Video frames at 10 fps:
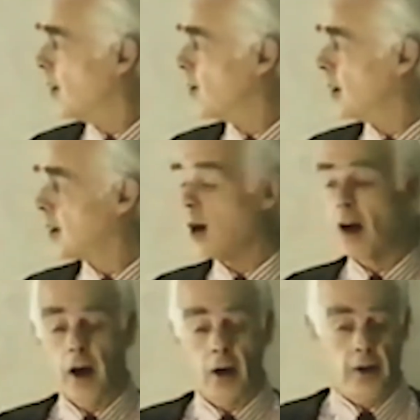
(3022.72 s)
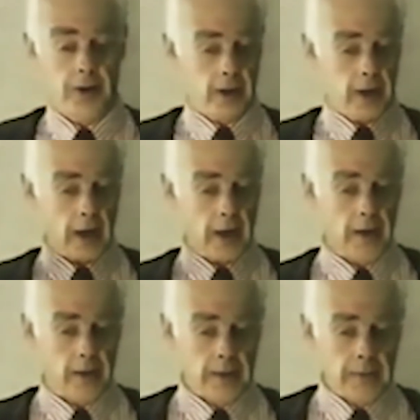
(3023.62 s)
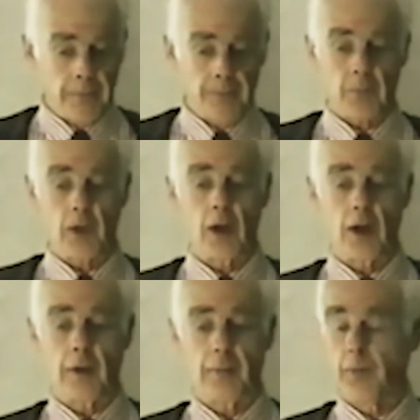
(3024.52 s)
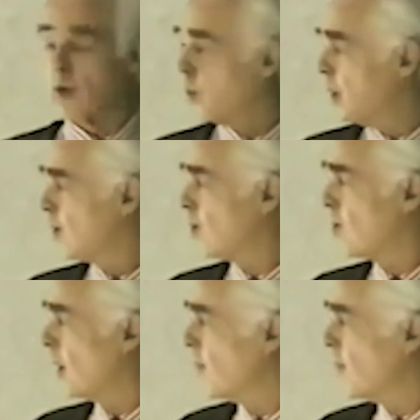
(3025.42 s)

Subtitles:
And a car, on the other hand, when it's